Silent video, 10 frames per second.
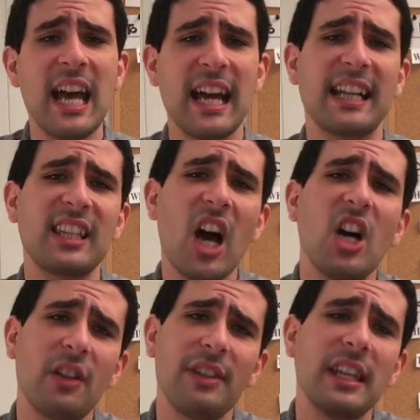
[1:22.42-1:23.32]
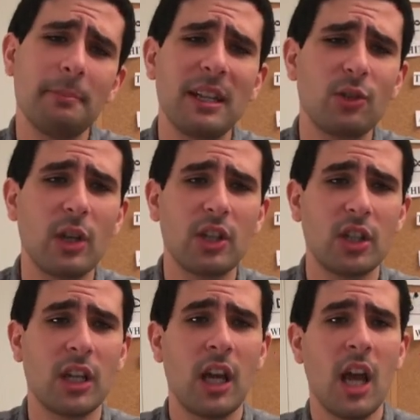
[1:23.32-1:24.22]
against all of the
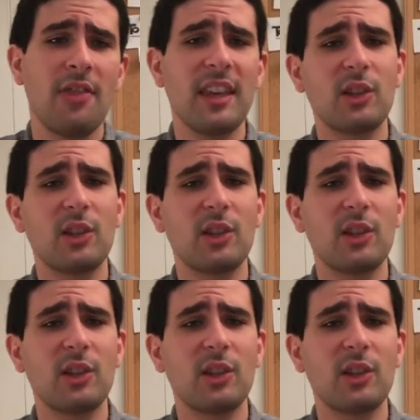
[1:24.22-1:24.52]
administration. This